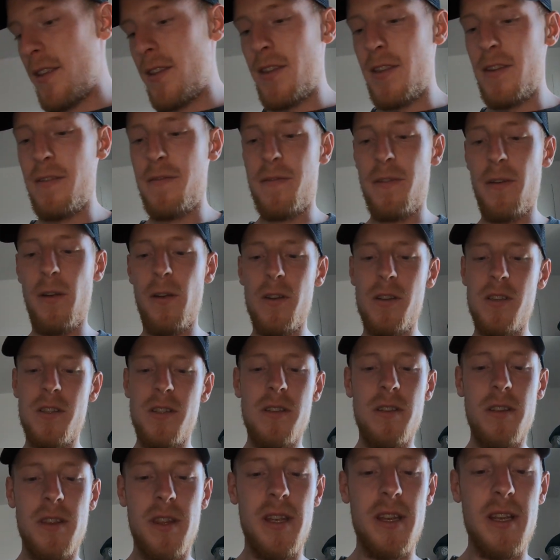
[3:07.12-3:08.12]
The
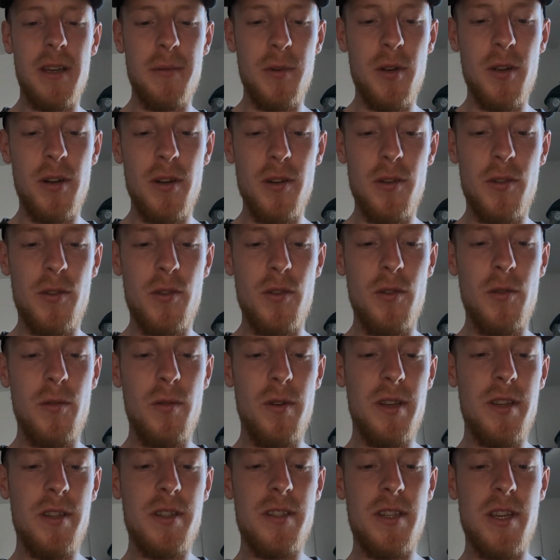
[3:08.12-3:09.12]
first thing I'm gonna do
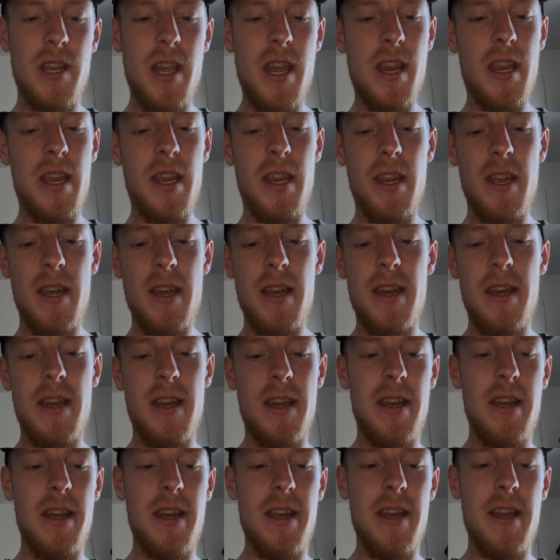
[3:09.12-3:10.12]
is taking
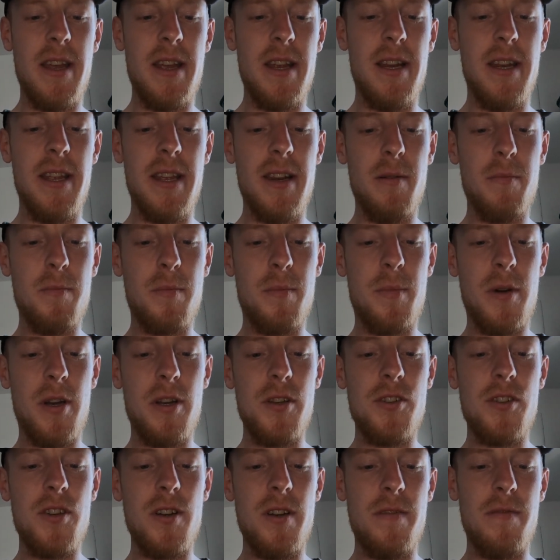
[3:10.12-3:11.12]
a little
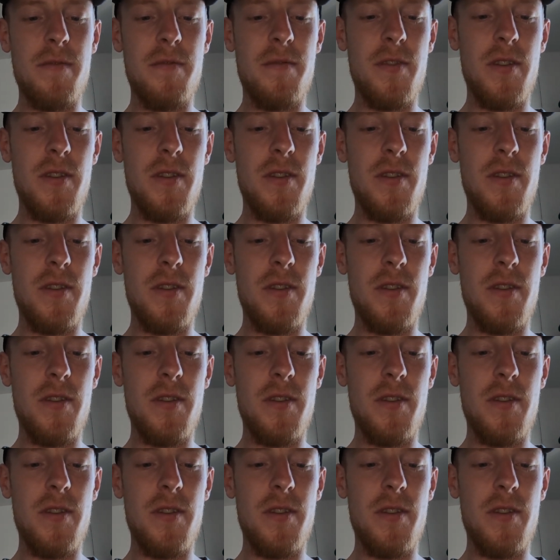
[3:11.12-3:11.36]
bunch of